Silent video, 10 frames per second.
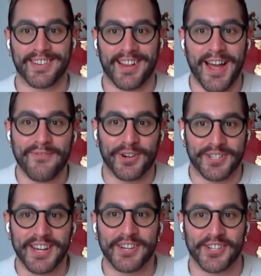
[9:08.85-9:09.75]
It's a
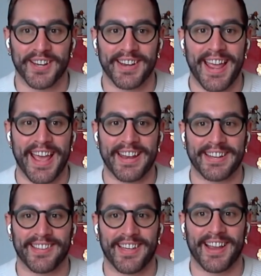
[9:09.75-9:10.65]
conversation
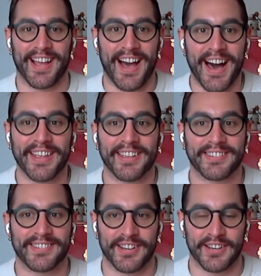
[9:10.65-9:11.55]
and it's like
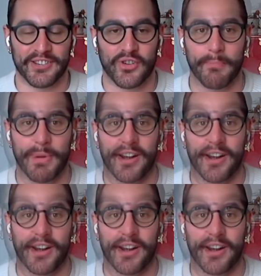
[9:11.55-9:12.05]
honest and it's